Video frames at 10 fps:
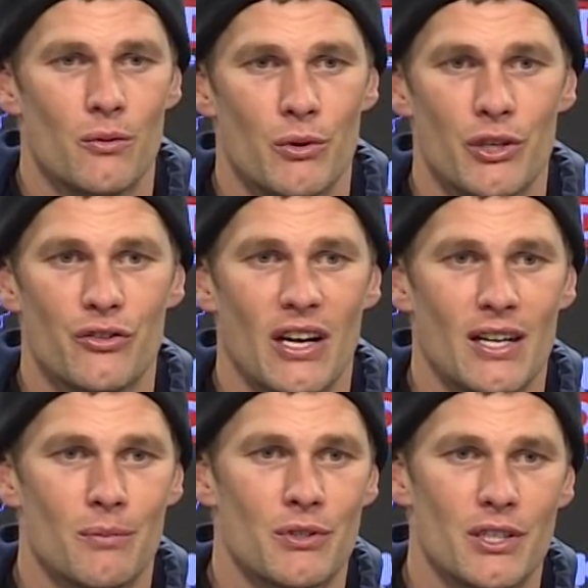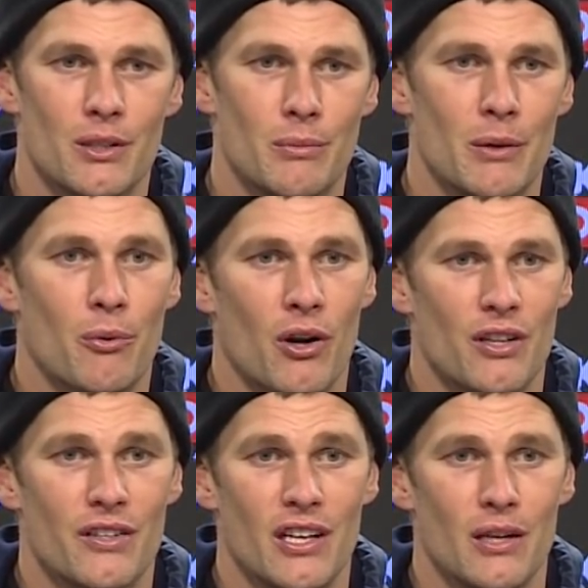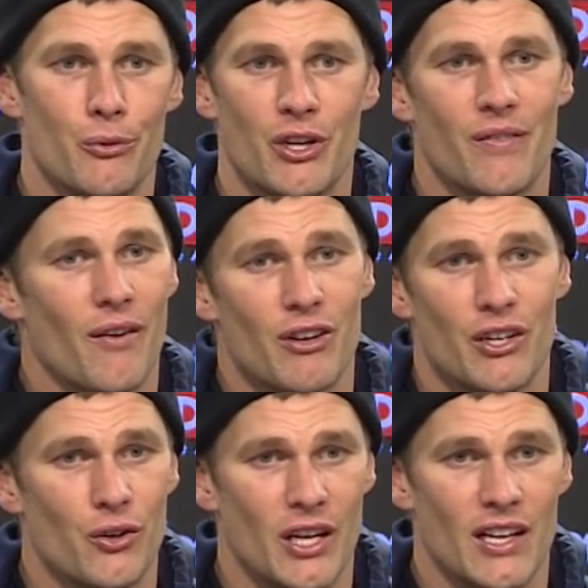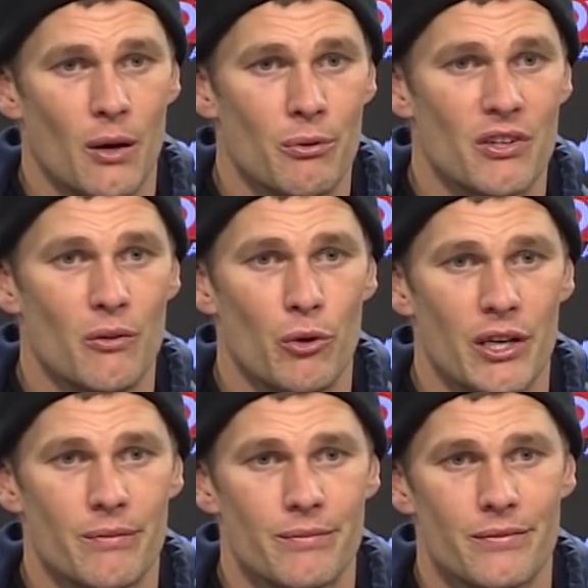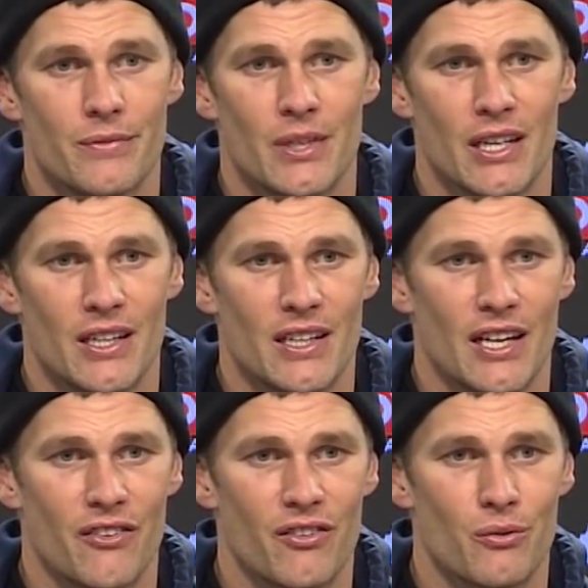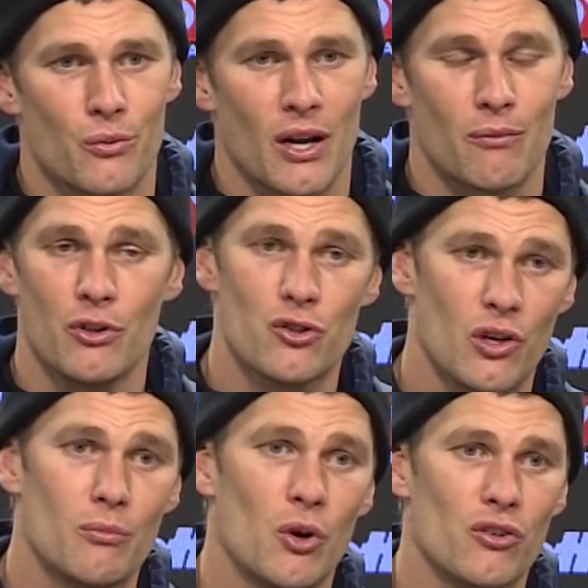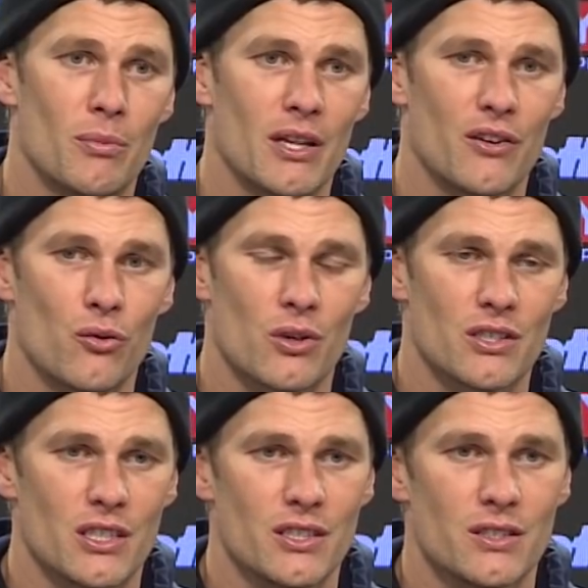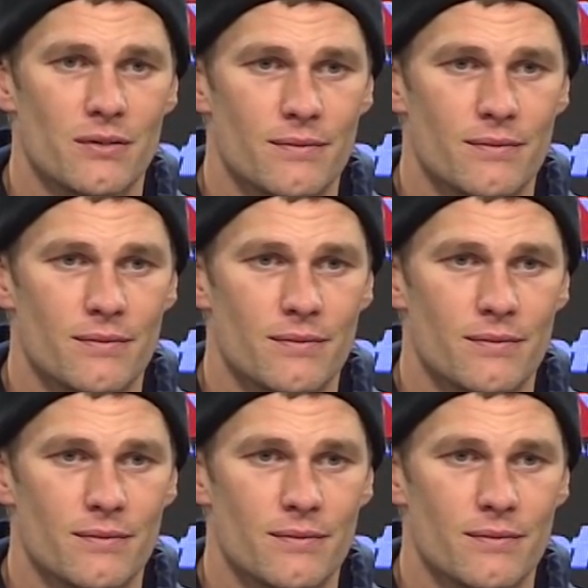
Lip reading: when you sign up to be a part of the team, you give everything you can to help the team win. And I think that's what I've enjoyed most about this organization.